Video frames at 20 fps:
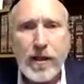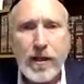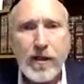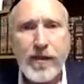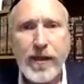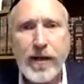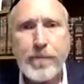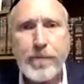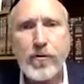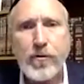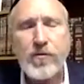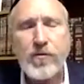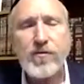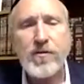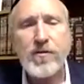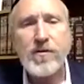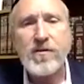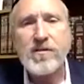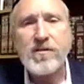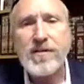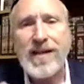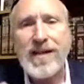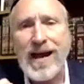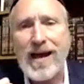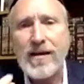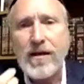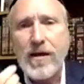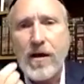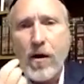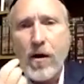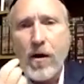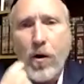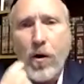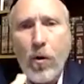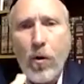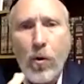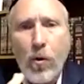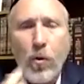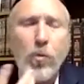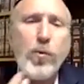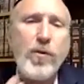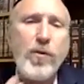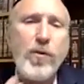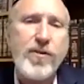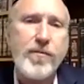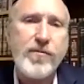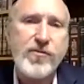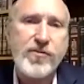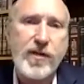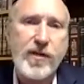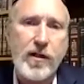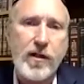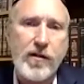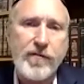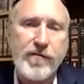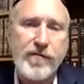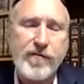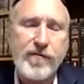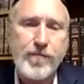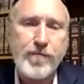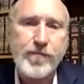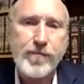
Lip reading: Then a person is not whole with himself.